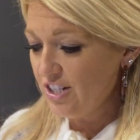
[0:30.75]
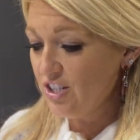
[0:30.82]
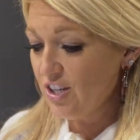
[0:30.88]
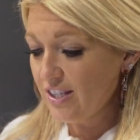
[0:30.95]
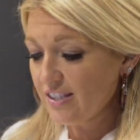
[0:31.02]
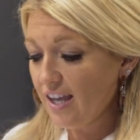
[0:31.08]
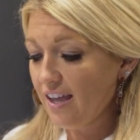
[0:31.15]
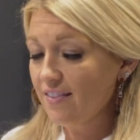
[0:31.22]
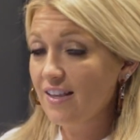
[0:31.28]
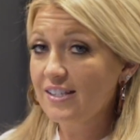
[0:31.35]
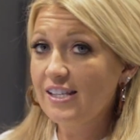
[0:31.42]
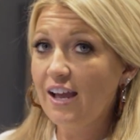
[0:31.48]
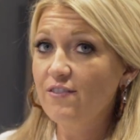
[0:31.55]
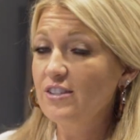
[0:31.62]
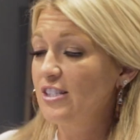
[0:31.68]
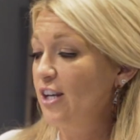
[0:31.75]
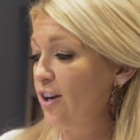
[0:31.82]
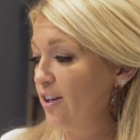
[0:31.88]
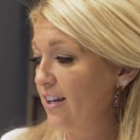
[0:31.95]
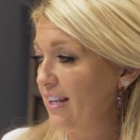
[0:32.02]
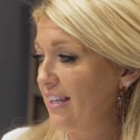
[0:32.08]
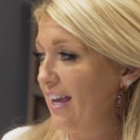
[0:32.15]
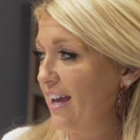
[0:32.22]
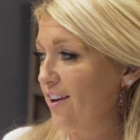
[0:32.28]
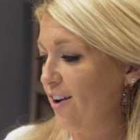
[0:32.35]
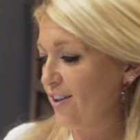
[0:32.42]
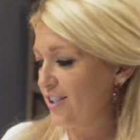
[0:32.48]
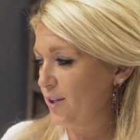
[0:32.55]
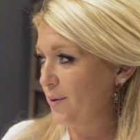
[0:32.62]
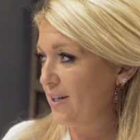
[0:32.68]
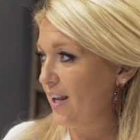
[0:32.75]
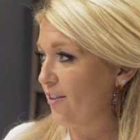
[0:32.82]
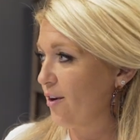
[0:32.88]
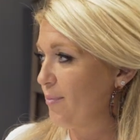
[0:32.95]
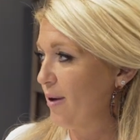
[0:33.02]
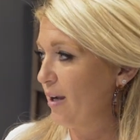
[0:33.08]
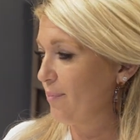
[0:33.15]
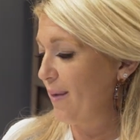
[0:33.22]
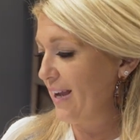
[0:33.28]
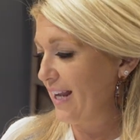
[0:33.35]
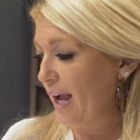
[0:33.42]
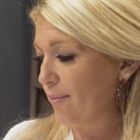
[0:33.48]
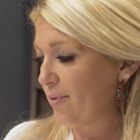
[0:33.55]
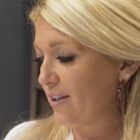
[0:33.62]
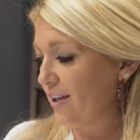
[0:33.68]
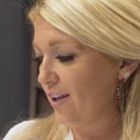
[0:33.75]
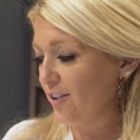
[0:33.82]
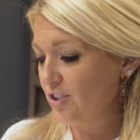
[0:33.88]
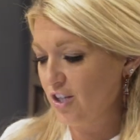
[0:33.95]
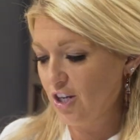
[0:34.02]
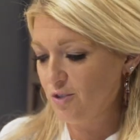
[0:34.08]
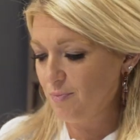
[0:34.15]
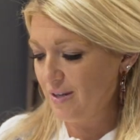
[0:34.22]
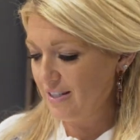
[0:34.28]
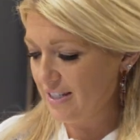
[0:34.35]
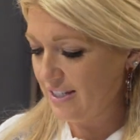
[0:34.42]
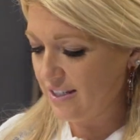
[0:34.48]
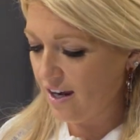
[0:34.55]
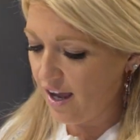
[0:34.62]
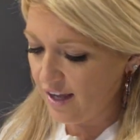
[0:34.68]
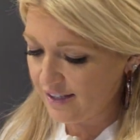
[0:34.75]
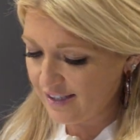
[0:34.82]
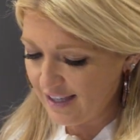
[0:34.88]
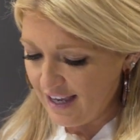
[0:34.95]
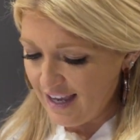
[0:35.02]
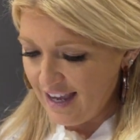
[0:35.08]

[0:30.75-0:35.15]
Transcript: Just got this, haven't started it yet. Also another book by Gabrielle, Judgment Detox.